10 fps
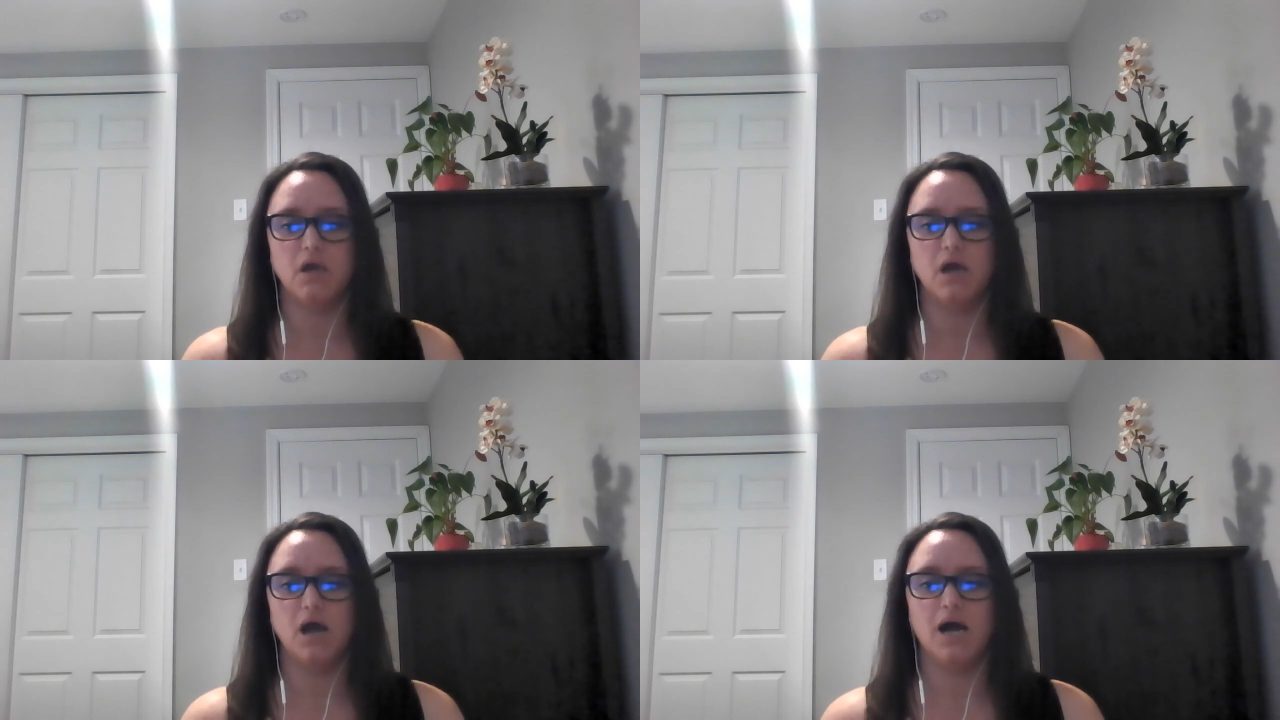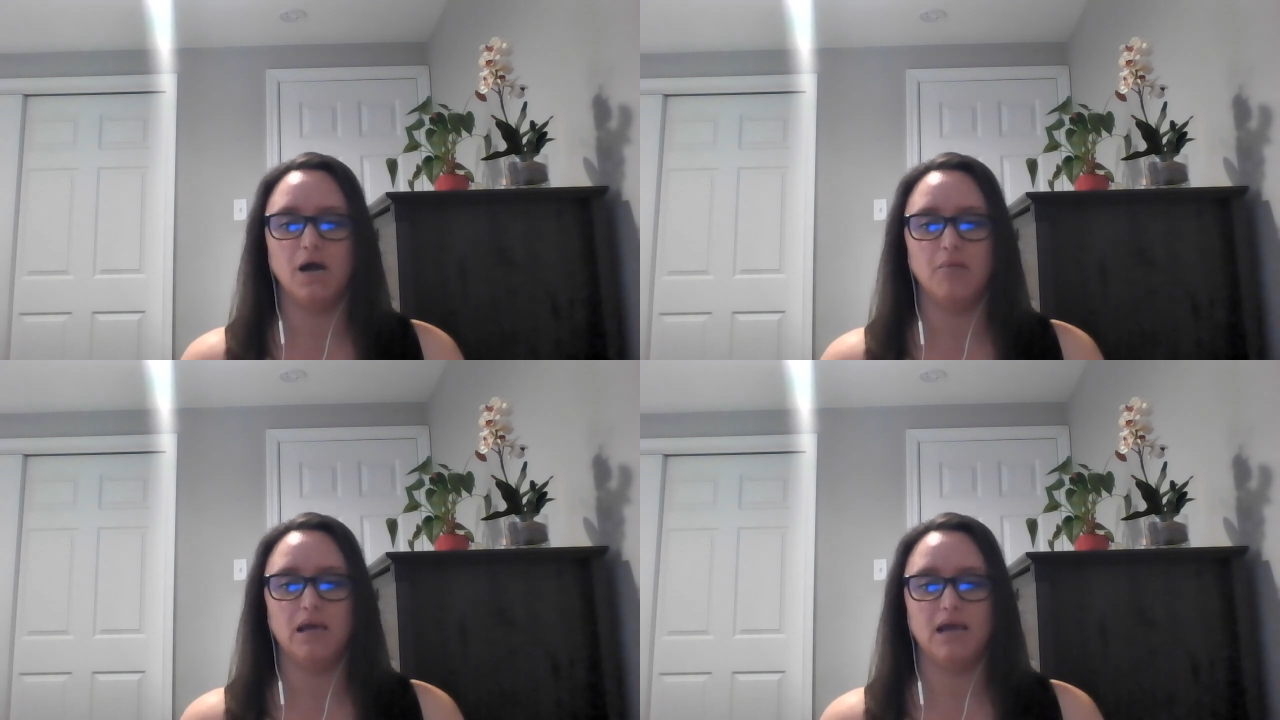
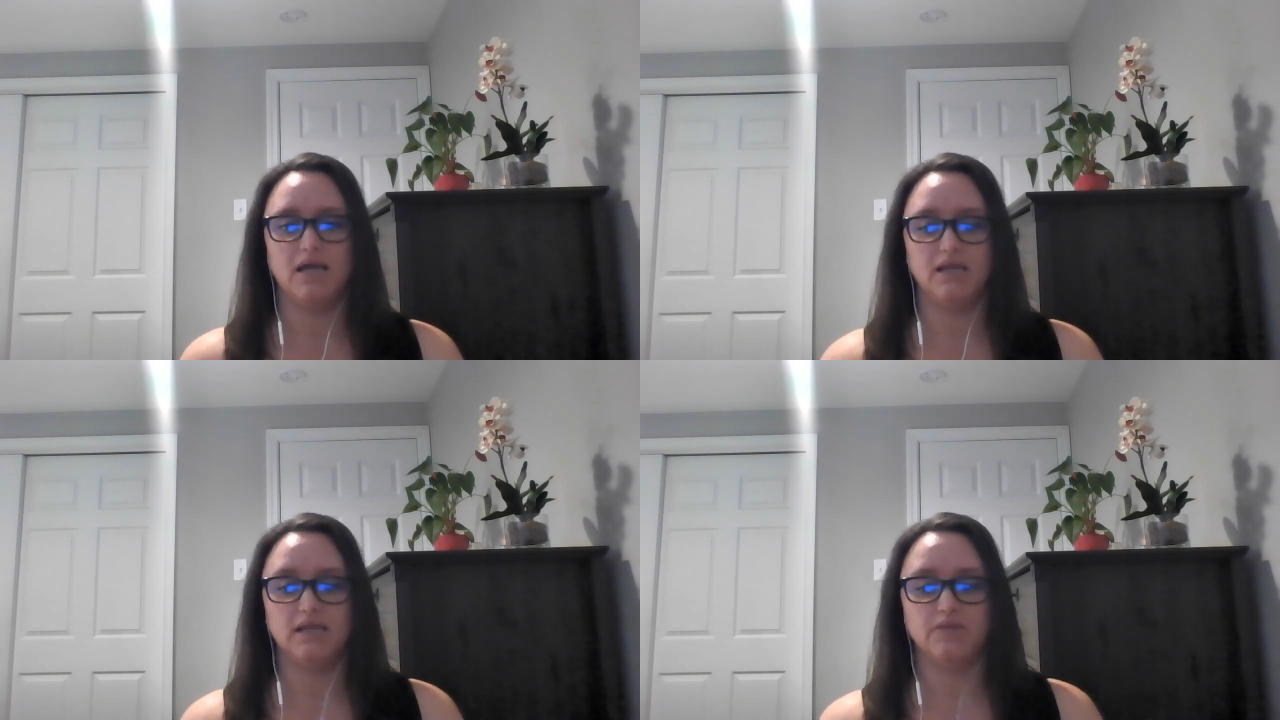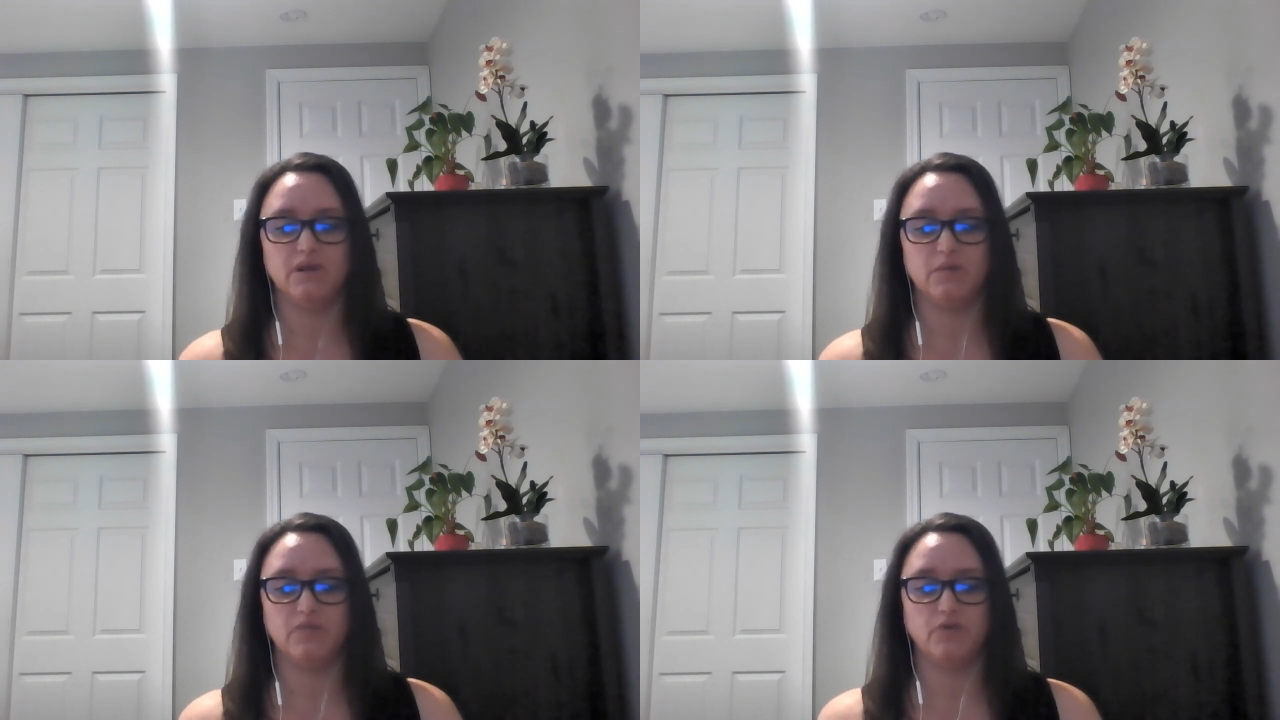and I leave
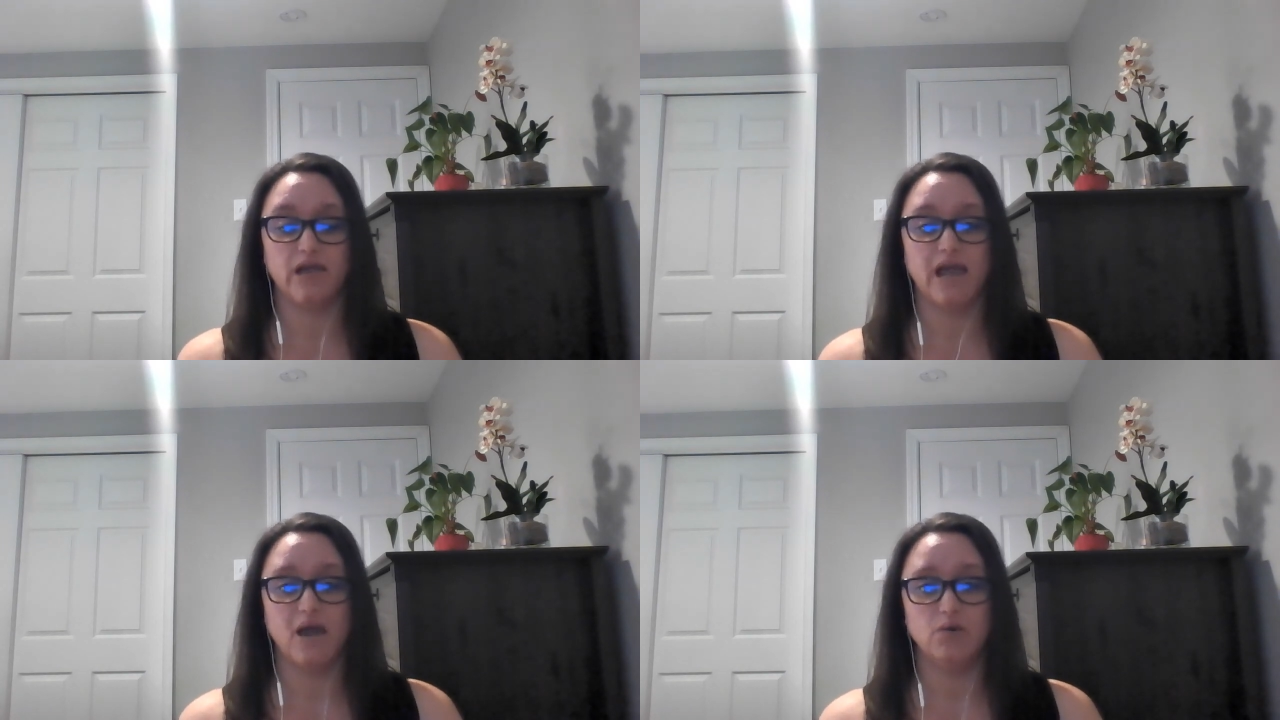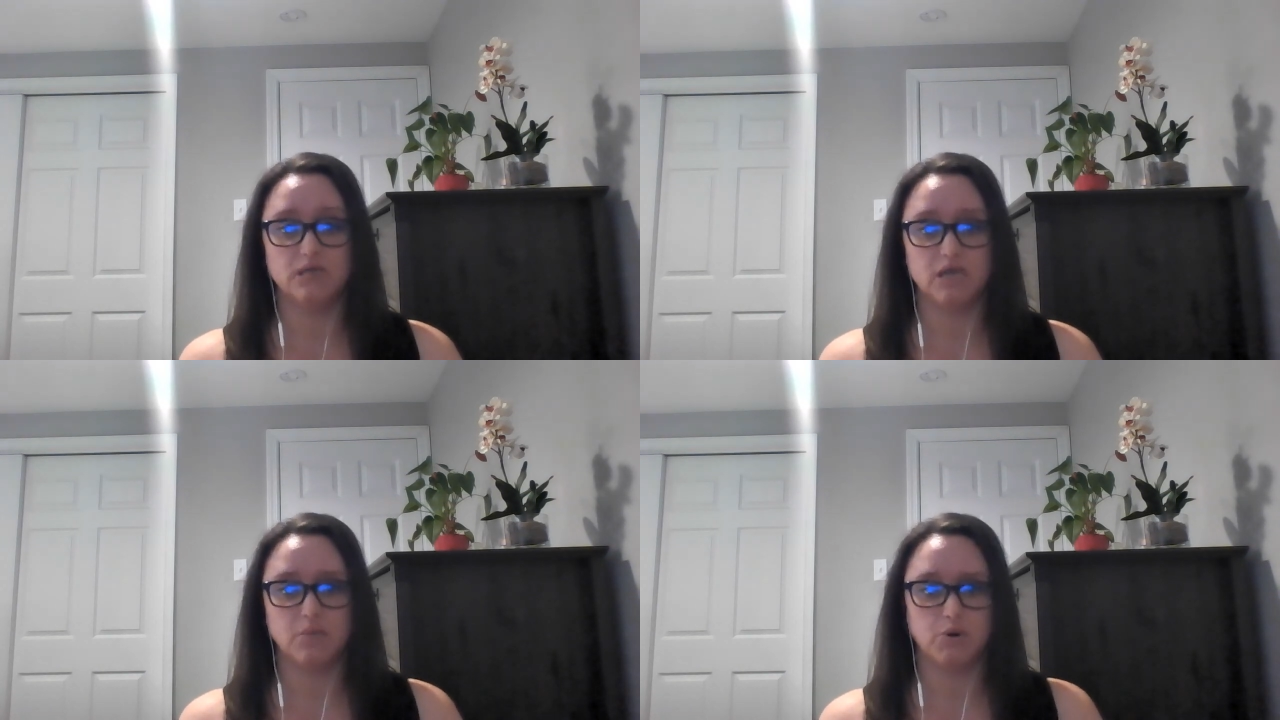them for the
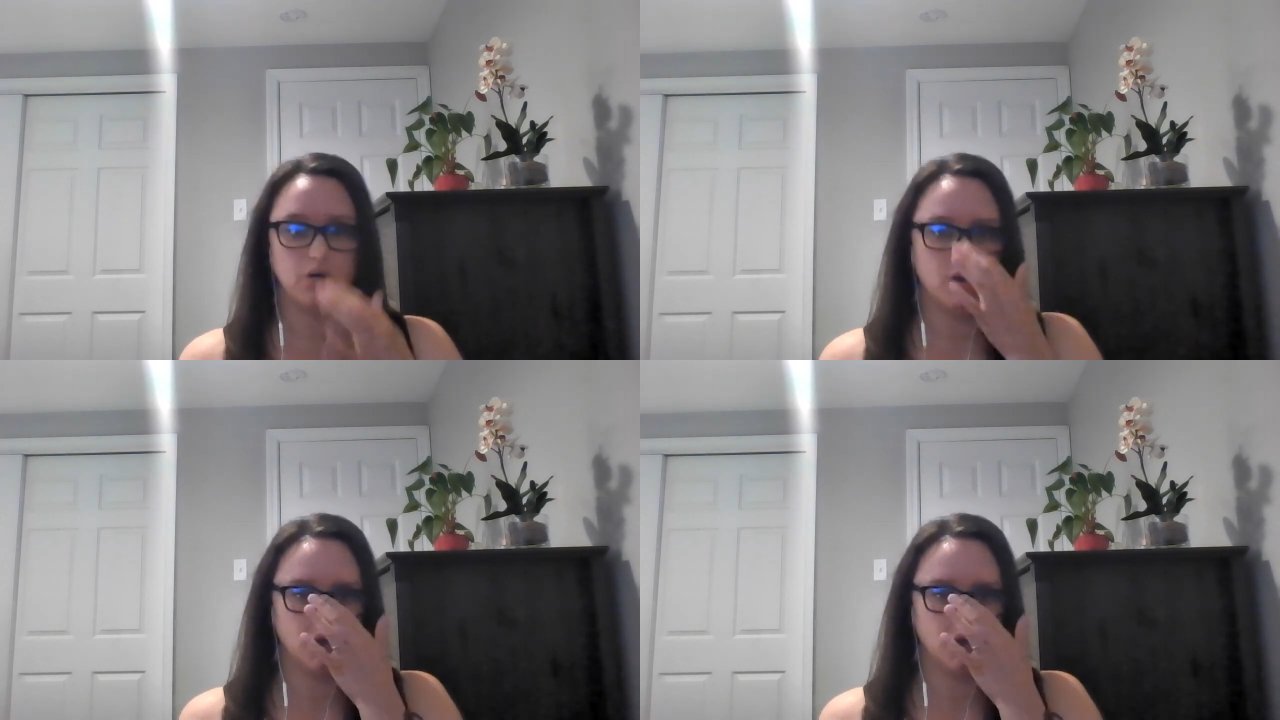housekeeper.